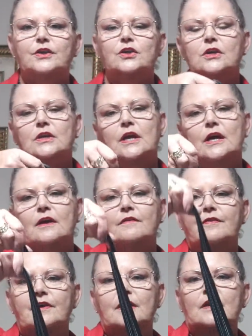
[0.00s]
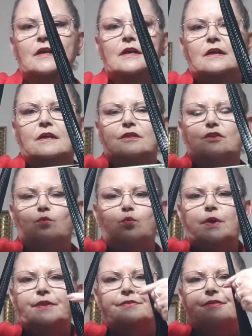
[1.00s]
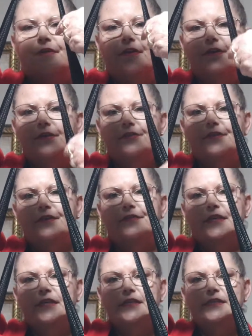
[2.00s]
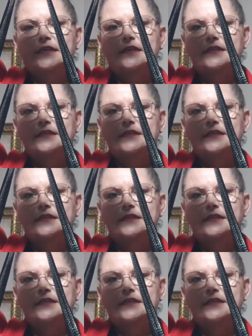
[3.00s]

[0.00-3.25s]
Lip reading: You can have the width that these are,